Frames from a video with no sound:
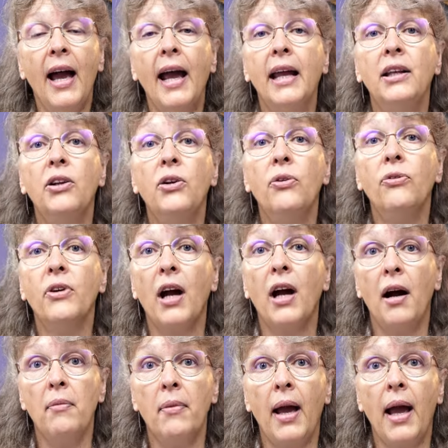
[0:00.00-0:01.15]
and you've
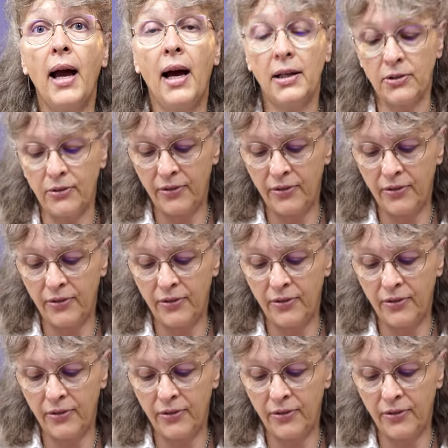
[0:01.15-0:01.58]
come out